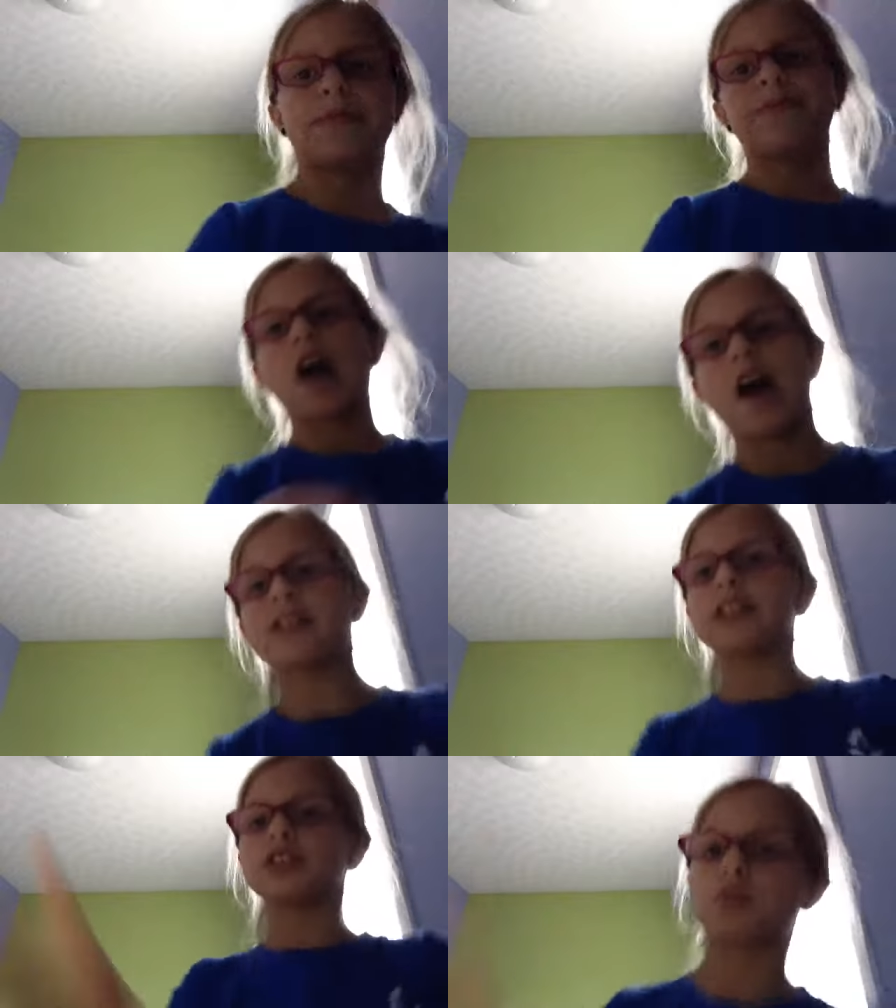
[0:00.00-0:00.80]
five
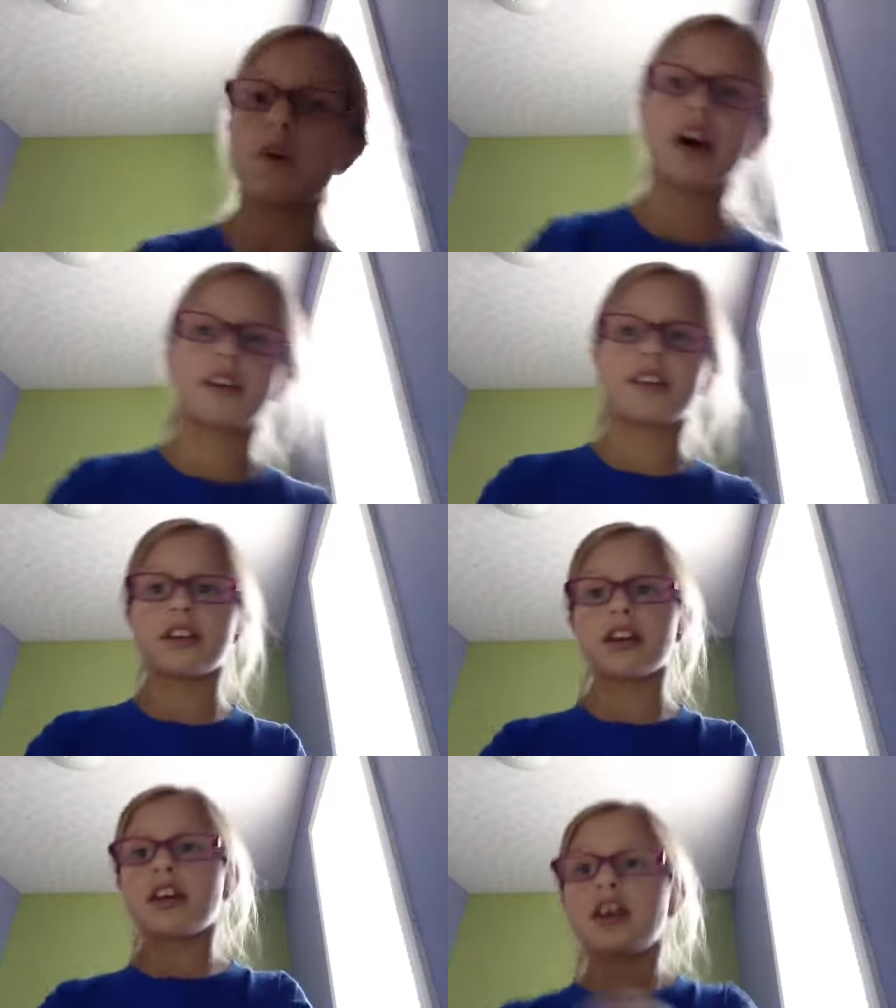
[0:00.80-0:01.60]
against one, and
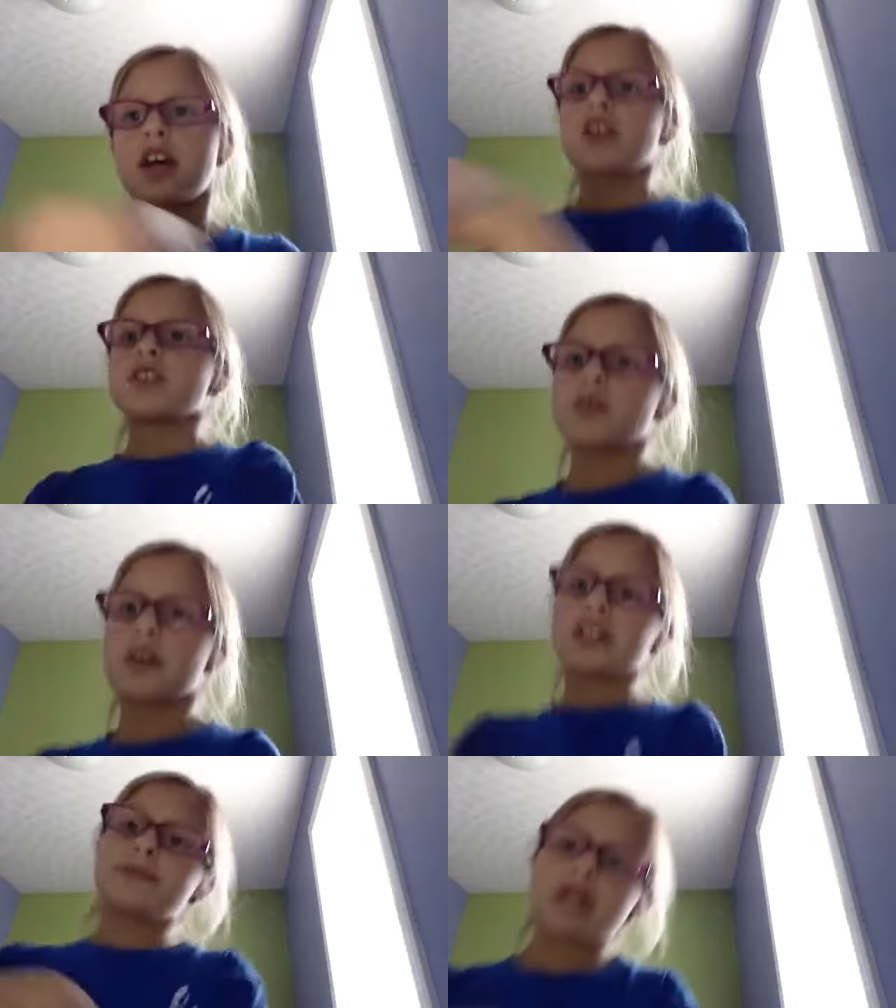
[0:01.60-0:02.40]
then two against